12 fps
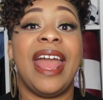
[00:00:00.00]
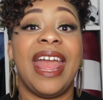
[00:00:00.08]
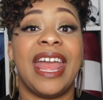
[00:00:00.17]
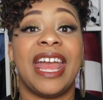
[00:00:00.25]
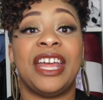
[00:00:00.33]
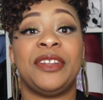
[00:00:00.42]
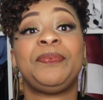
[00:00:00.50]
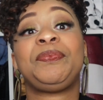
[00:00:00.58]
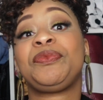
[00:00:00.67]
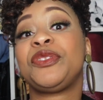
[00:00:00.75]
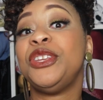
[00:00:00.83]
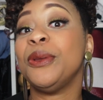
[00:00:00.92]
And
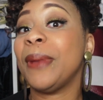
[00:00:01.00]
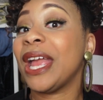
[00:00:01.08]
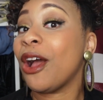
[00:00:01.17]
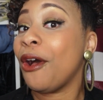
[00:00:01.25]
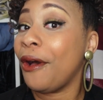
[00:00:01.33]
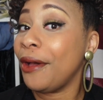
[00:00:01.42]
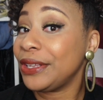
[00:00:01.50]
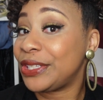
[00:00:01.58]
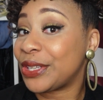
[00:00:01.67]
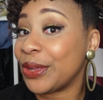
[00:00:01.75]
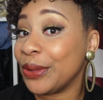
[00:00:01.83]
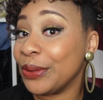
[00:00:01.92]
you may
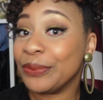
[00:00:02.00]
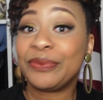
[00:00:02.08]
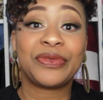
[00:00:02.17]
also